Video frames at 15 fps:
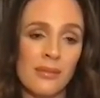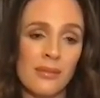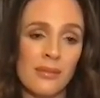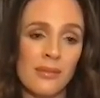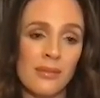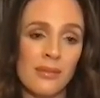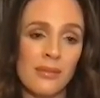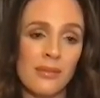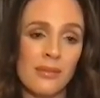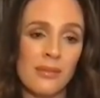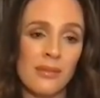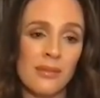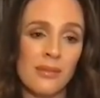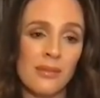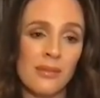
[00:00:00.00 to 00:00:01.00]

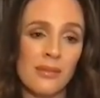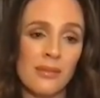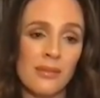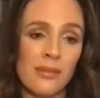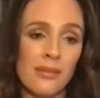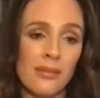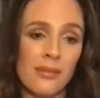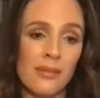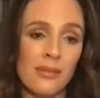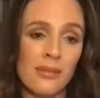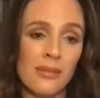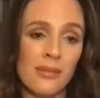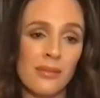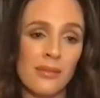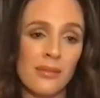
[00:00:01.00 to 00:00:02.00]

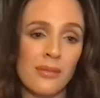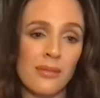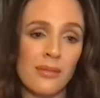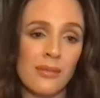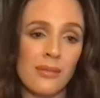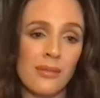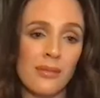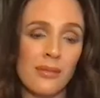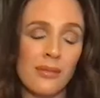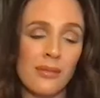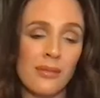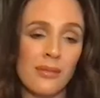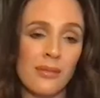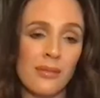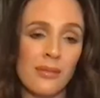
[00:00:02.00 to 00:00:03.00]

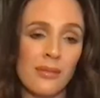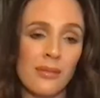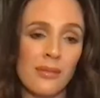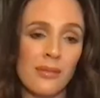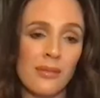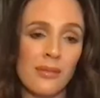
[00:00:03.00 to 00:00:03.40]
[no speech]